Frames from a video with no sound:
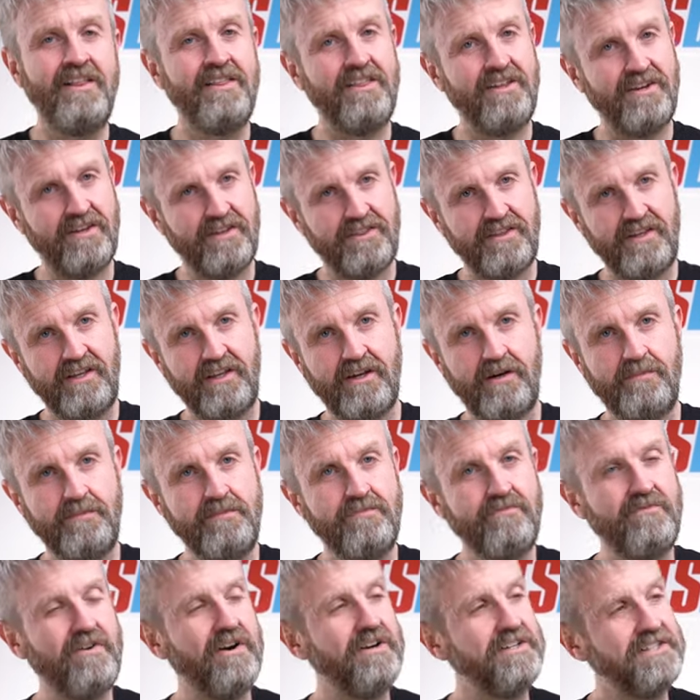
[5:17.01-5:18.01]
then I think I'd
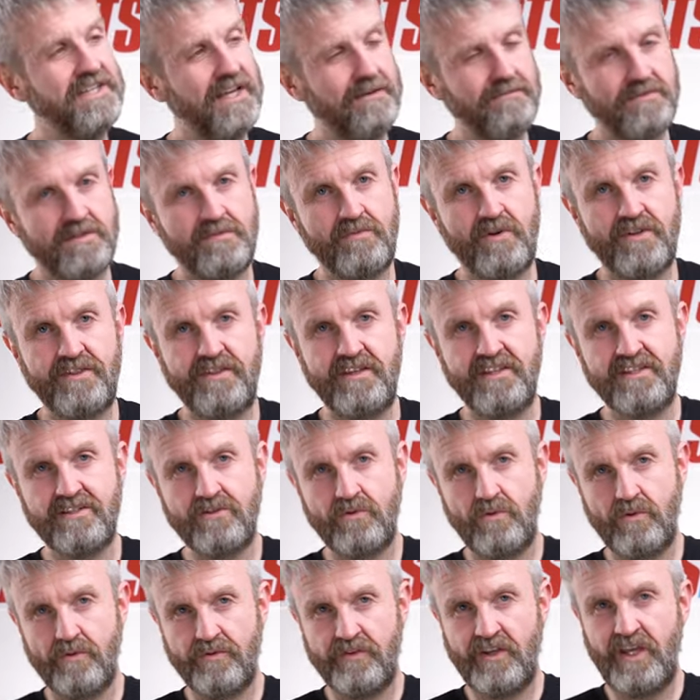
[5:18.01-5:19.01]
be very tempted by this
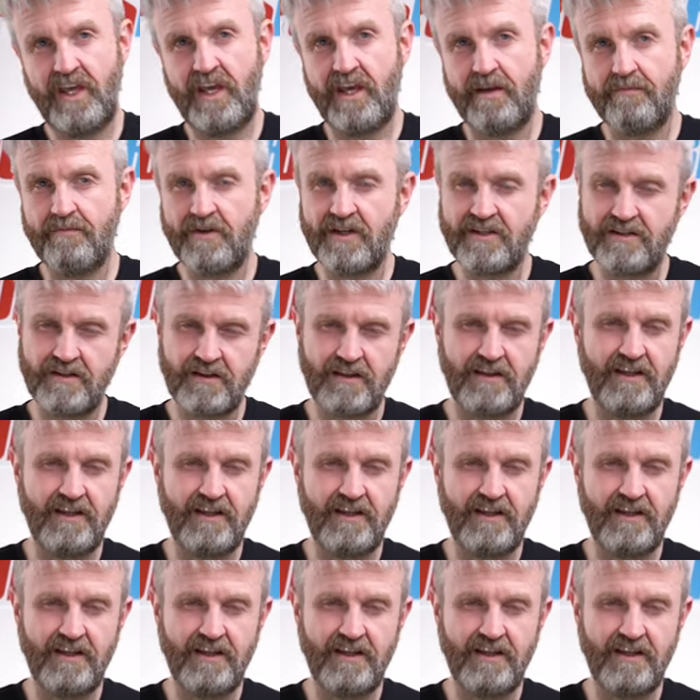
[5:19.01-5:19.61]
sort of kit because I